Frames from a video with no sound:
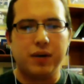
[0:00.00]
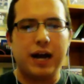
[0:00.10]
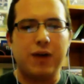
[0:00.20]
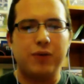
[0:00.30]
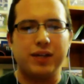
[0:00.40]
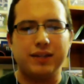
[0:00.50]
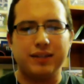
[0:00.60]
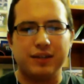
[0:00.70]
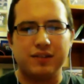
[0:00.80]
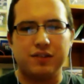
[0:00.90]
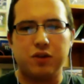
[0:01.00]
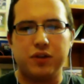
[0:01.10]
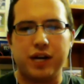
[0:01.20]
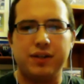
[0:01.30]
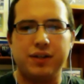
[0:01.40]
Now we can slow
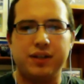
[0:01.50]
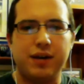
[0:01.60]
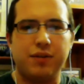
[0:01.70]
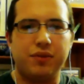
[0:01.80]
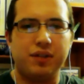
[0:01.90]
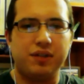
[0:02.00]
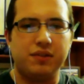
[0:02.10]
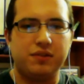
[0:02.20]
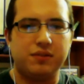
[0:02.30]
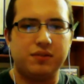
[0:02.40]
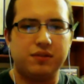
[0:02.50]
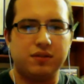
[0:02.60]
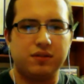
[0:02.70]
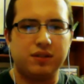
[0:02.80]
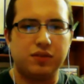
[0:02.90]
down, and now these
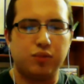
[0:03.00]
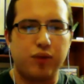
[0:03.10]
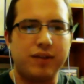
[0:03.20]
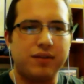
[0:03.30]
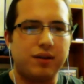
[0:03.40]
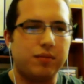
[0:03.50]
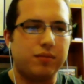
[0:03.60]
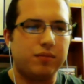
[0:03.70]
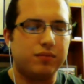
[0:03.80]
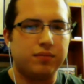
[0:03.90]
random.